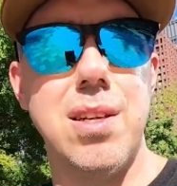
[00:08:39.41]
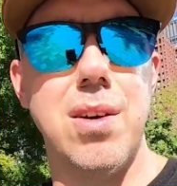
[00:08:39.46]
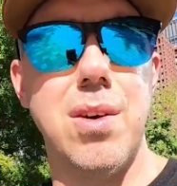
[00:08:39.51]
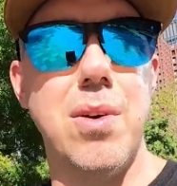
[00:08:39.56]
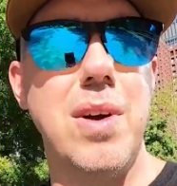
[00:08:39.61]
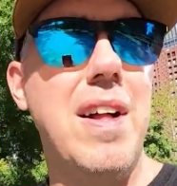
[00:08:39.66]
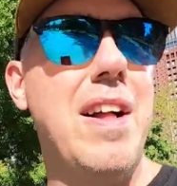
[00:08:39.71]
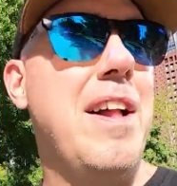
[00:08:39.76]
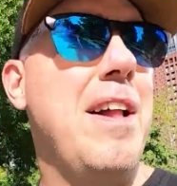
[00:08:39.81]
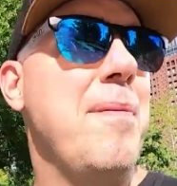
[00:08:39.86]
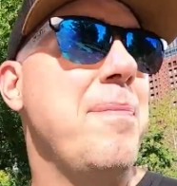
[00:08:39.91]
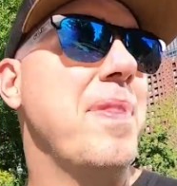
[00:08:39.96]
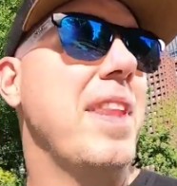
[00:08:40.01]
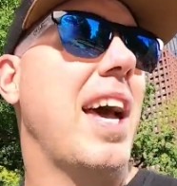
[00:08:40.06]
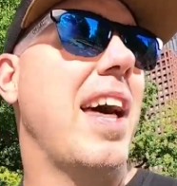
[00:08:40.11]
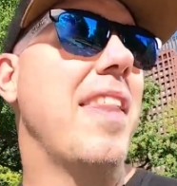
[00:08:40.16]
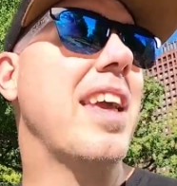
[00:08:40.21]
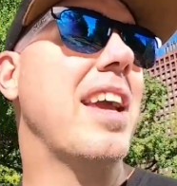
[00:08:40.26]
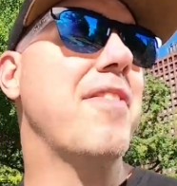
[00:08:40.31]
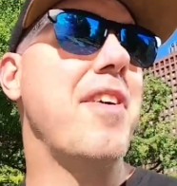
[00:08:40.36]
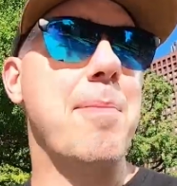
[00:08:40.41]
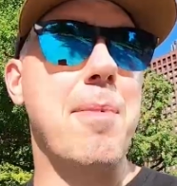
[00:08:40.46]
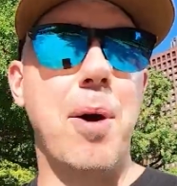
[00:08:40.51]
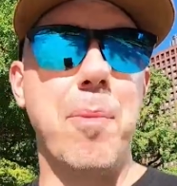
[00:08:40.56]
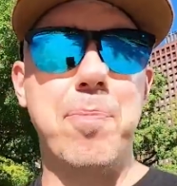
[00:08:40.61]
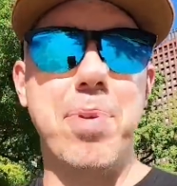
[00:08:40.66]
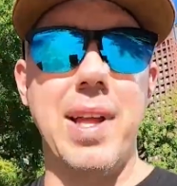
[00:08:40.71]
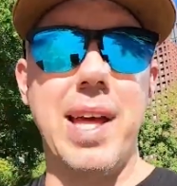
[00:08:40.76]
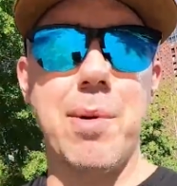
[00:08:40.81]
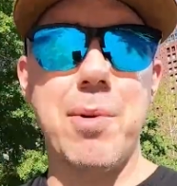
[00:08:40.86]
So I think if I'm
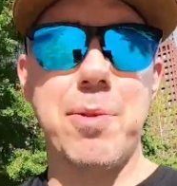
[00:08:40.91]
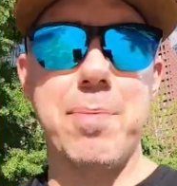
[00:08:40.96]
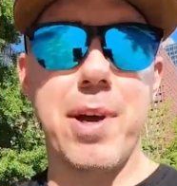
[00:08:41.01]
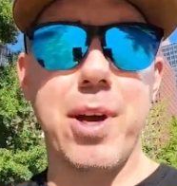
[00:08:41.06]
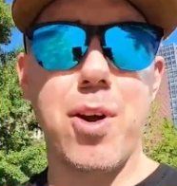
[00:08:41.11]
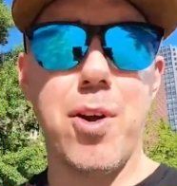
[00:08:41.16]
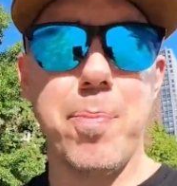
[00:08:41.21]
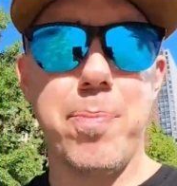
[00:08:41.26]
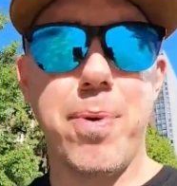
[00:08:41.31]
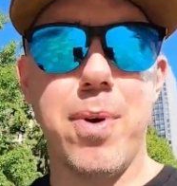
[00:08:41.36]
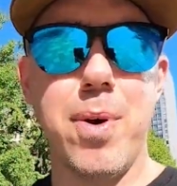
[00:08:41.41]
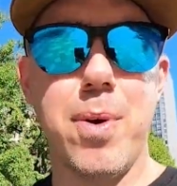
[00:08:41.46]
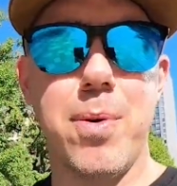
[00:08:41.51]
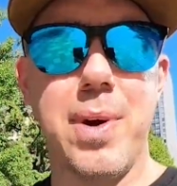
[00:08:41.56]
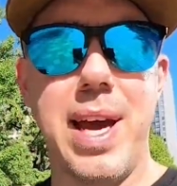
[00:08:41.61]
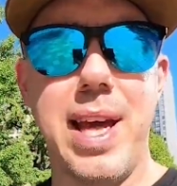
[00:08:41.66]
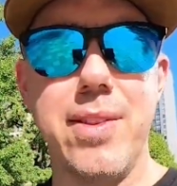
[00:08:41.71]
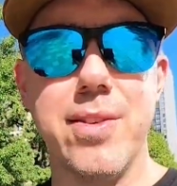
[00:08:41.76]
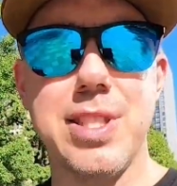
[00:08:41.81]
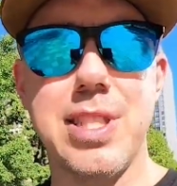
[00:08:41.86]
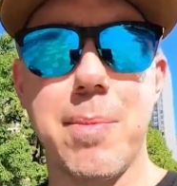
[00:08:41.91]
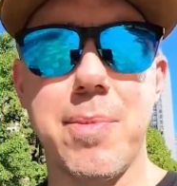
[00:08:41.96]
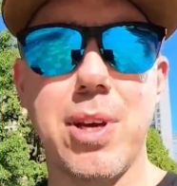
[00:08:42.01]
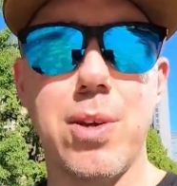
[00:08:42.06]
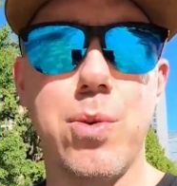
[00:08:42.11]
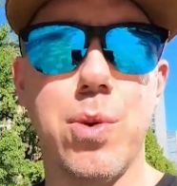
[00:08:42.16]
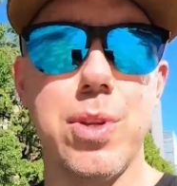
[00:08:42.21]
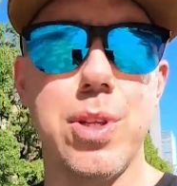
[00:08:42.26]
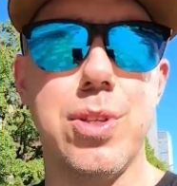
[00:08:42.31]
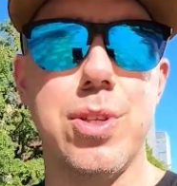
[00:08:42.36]
out playing with my GoPro and there's
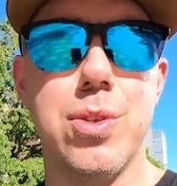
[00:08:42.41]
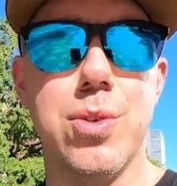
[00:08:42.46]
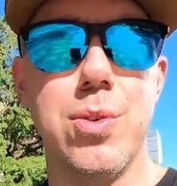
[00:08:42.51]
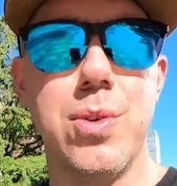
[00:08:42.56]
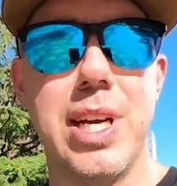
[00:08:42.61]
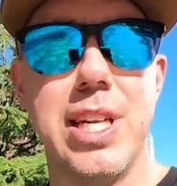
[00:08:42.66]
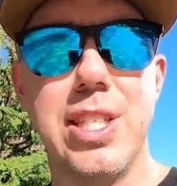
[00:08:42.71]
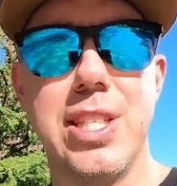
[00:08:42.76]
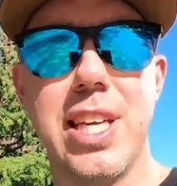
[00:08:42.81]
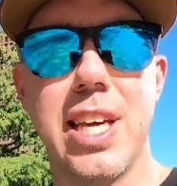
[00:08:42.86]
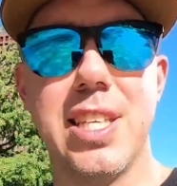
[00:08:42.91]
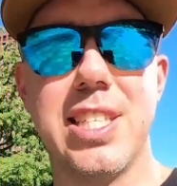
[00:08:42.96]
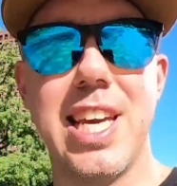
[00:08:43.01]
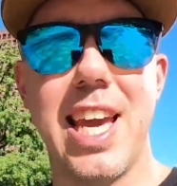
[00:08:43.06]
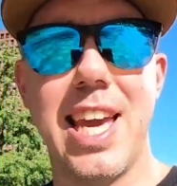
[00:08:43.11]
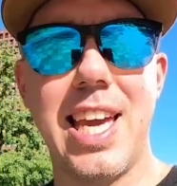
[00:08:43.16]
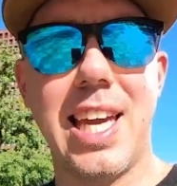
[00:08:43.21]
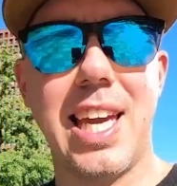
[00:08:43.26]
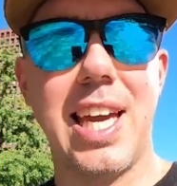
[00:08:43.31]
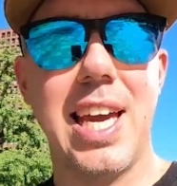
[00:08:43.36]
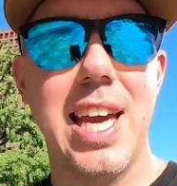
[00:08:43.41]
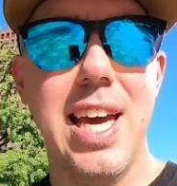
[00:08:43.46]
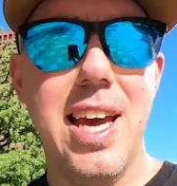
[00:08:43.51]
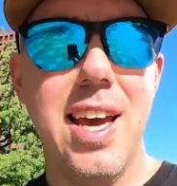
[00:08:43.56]
something cool to do and to take,